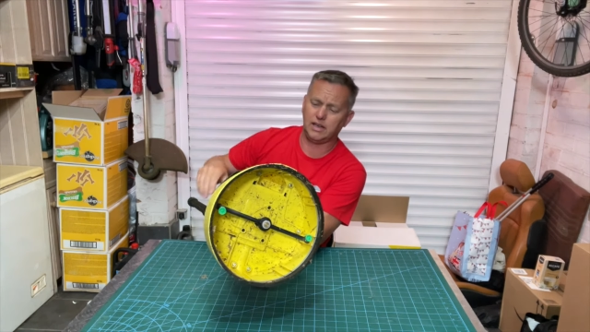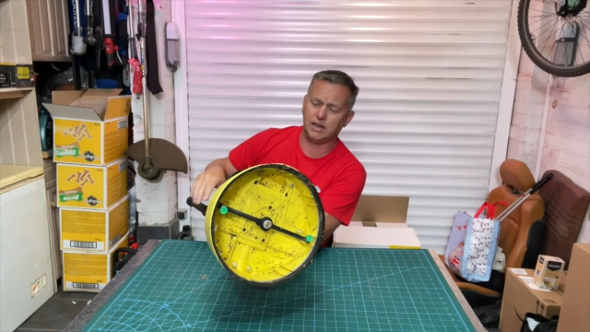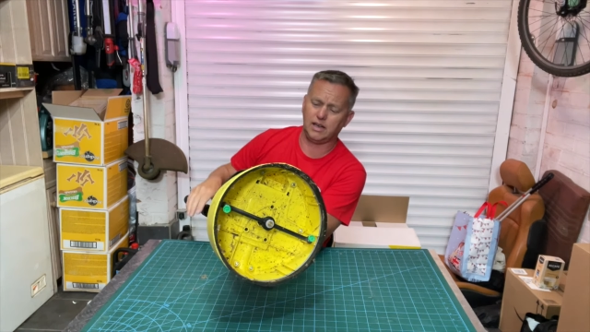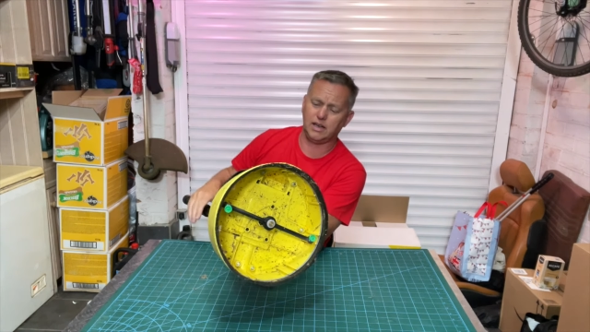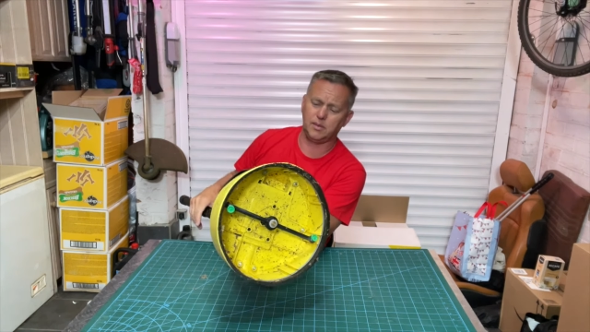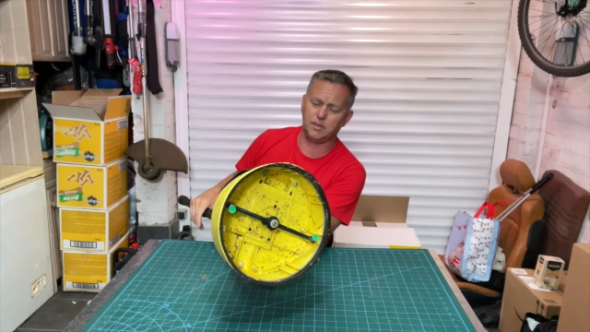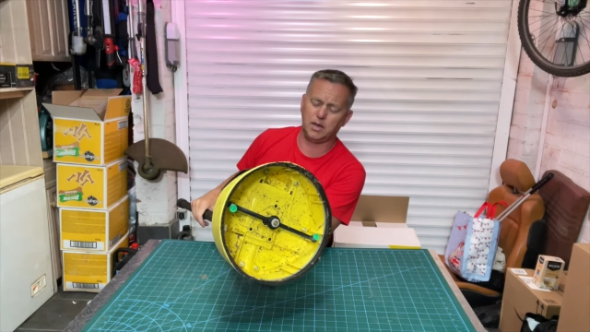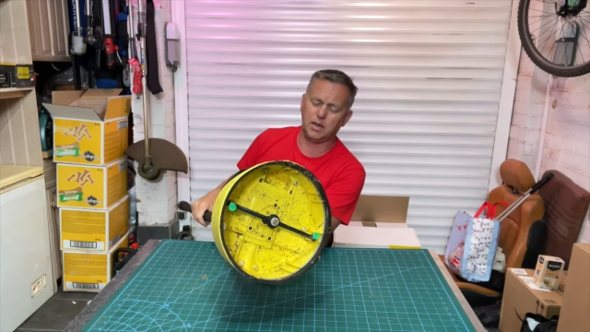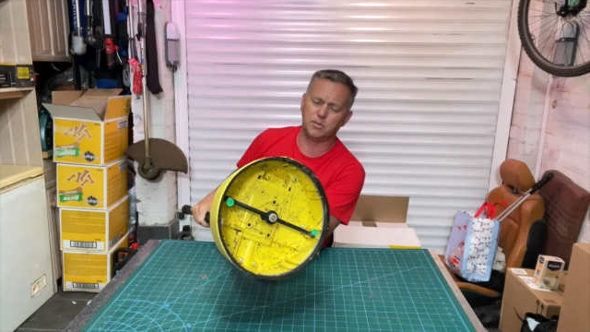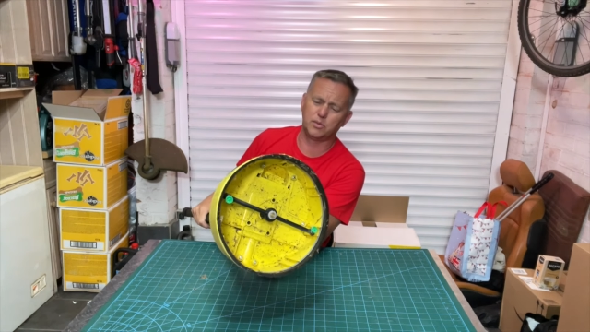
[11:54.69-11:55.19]

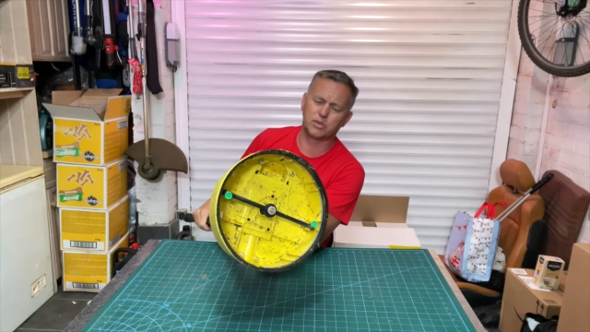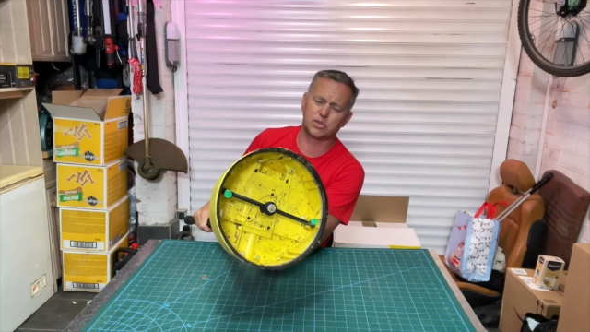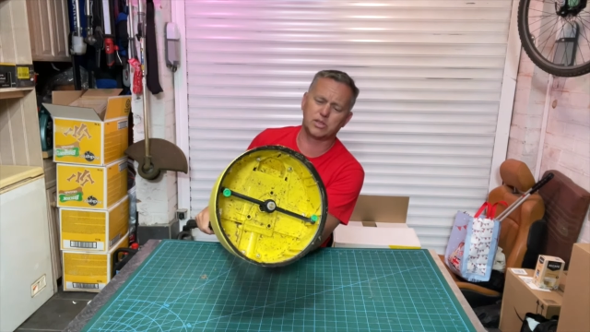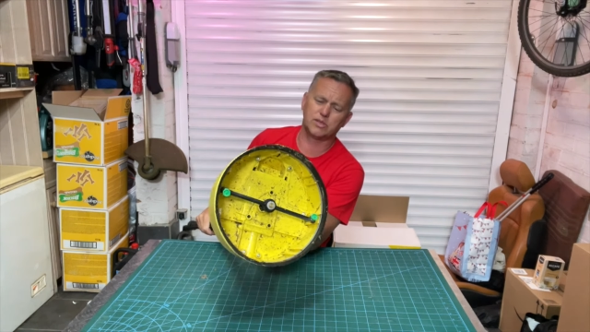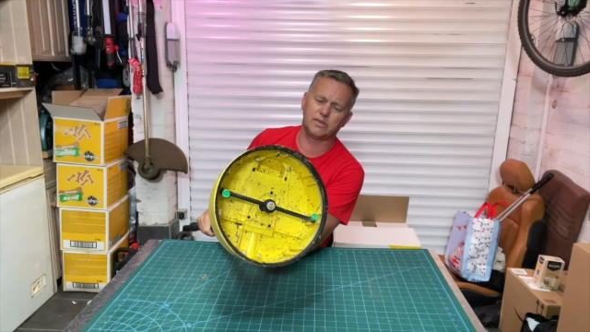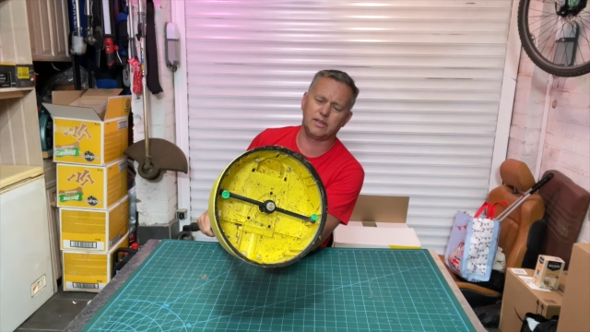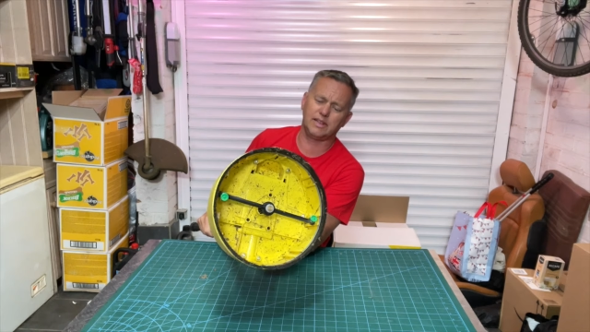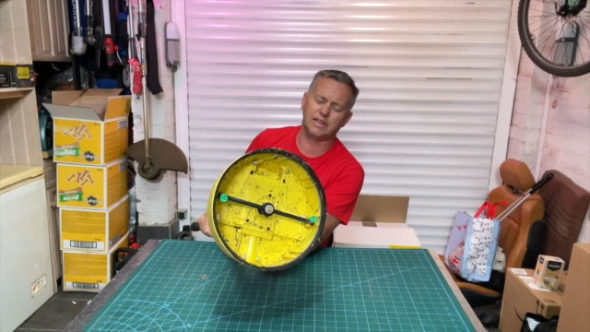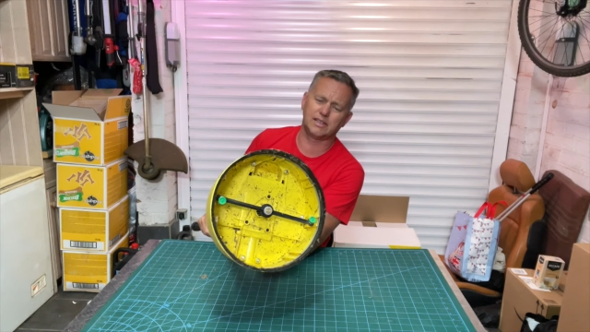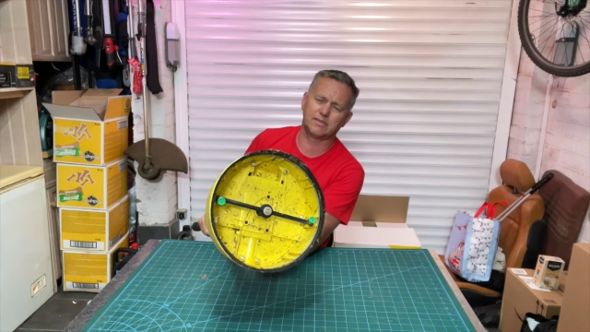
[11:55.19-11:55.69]
I must
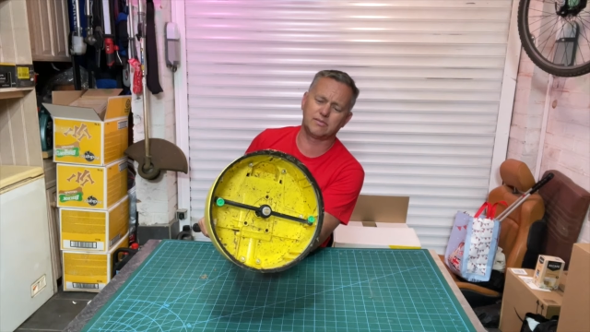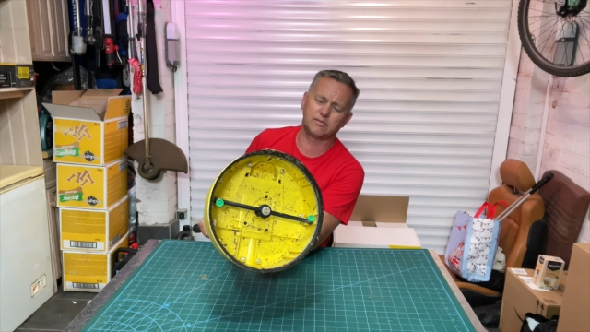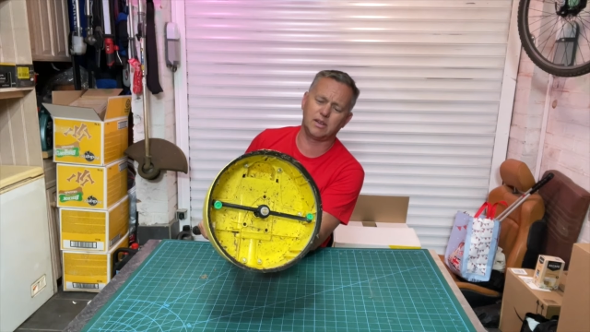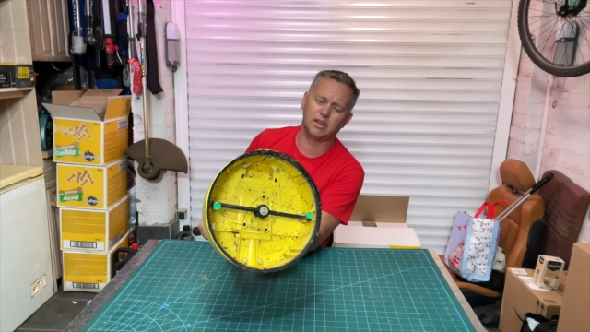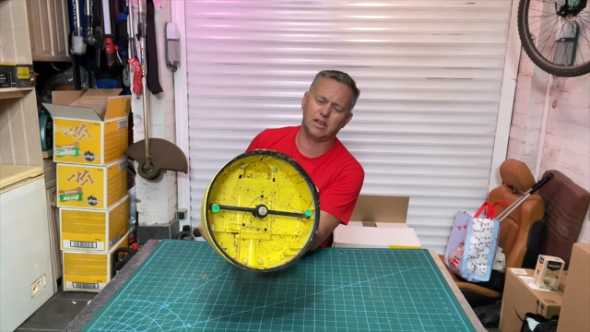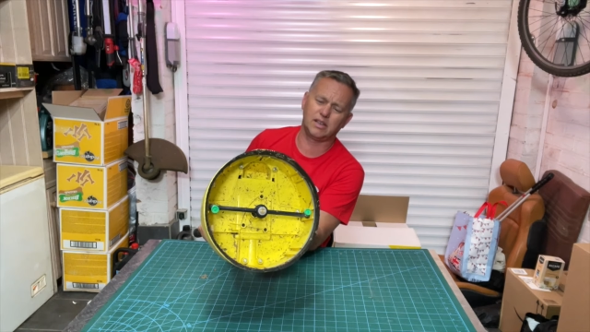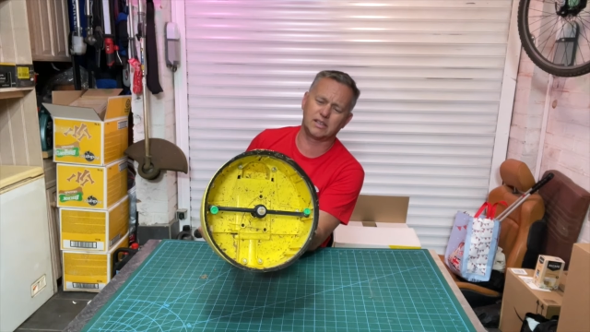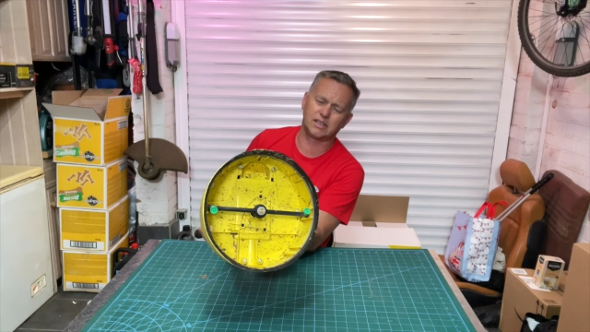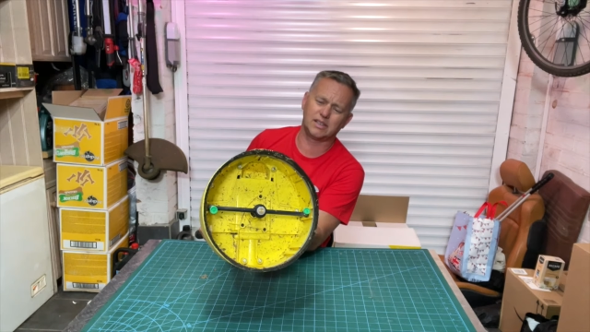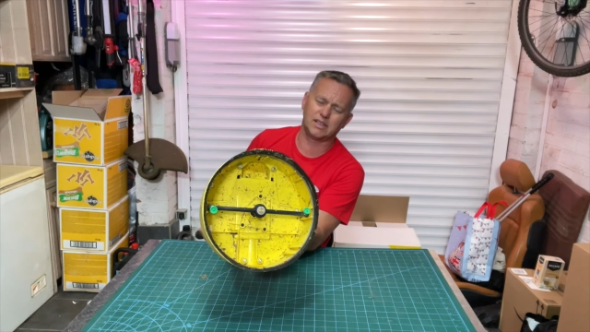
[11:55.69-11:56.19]
have had,
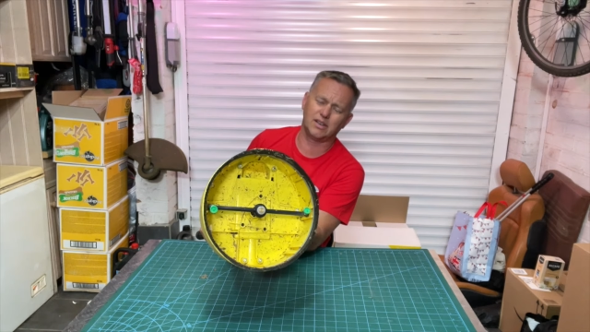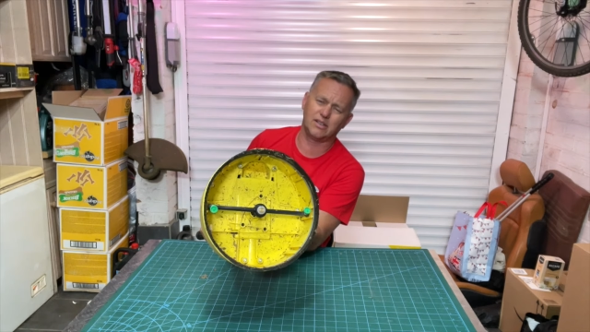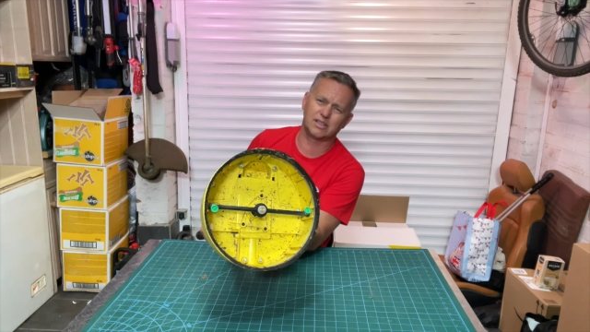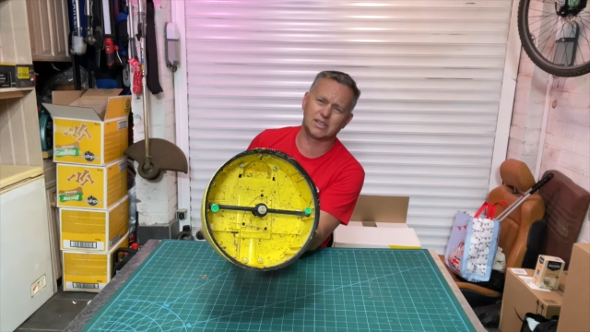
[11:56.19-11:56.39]
I don't know,